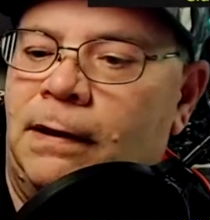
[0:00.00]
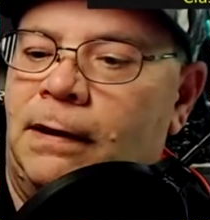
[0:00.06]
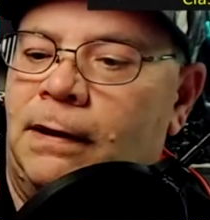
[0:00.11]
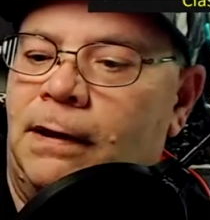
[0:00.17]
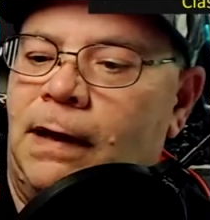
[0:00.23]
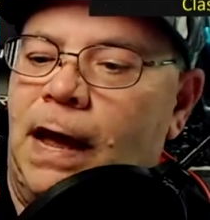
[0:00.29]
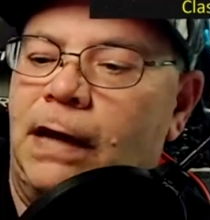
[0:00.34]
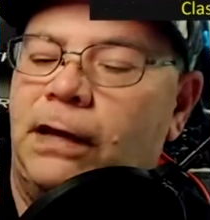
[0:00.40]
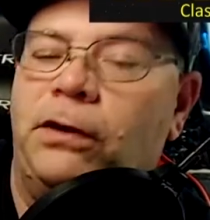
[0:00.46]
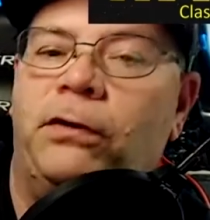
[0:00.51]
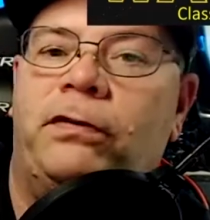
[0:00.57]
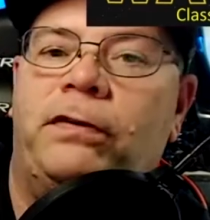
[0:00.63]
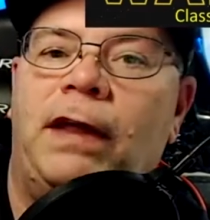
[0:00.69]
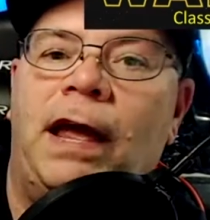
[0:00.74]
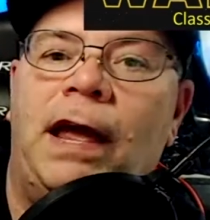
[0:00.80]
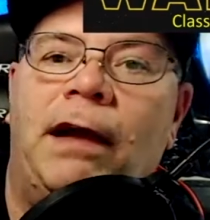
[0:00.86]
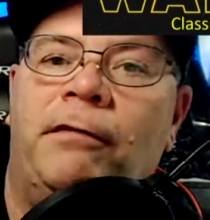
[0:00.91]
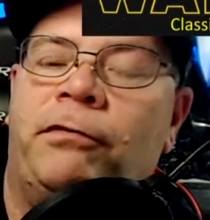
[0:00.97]
I used to
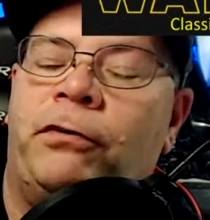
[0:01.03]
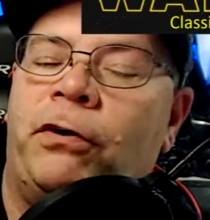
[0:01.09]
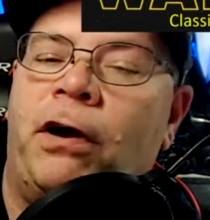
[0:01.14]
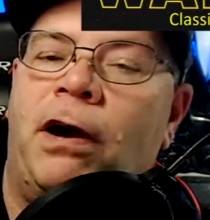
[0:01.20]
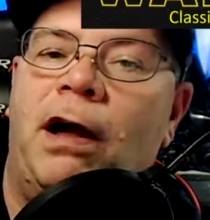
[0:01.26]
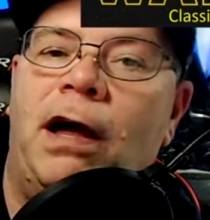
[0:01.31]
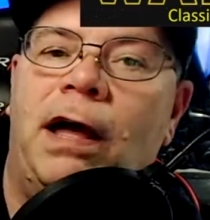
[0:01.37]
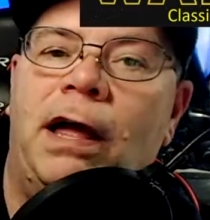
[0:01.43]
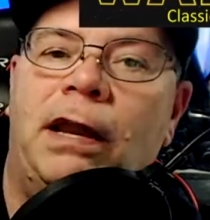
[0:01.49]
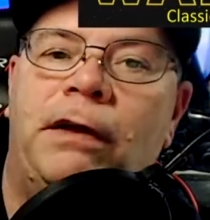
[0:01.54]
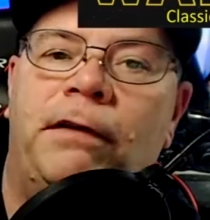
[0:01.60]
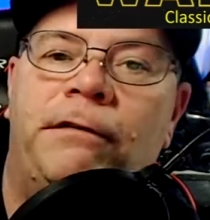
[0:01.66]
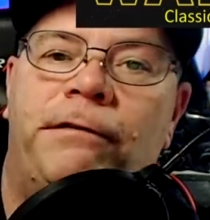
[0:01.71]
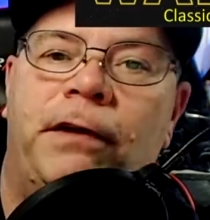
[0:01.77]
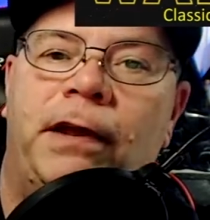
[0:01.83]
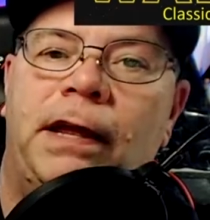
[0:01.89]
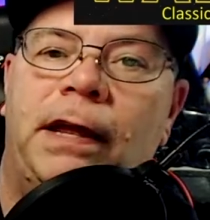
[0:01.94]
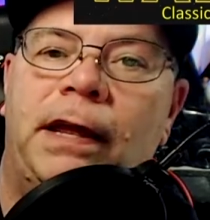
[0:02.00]
have Tron,
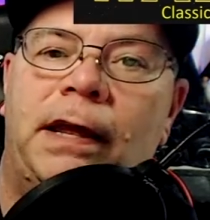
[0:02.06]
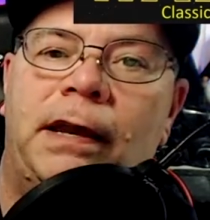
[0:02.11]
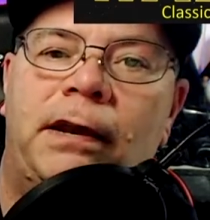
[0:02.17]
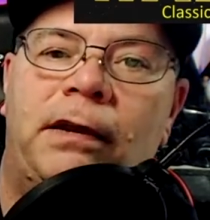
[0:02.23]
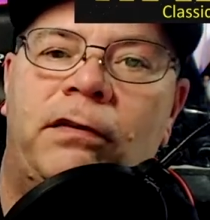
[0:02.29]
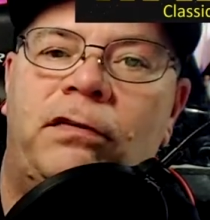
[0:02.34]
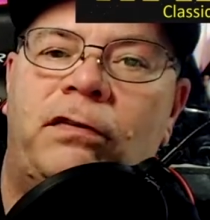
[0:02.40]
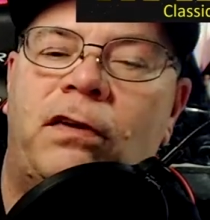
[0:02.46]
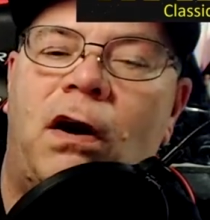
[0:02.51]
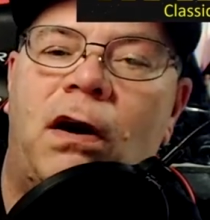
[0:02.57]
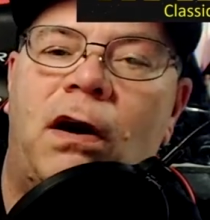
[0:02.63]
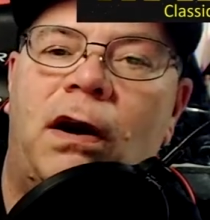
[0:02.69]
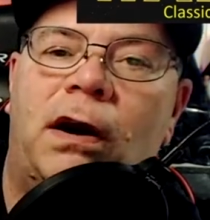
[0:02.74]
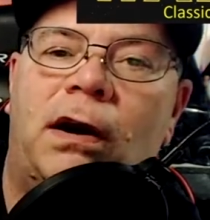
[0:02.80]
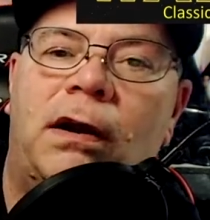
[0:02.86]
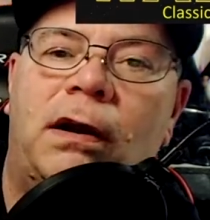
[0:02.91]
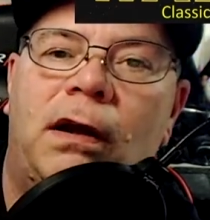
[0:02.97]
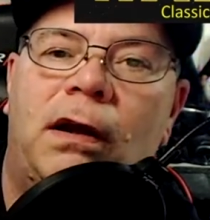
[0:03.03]
Flynn,
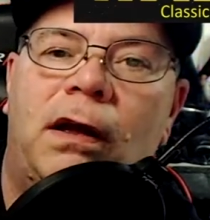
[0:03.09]
Sark,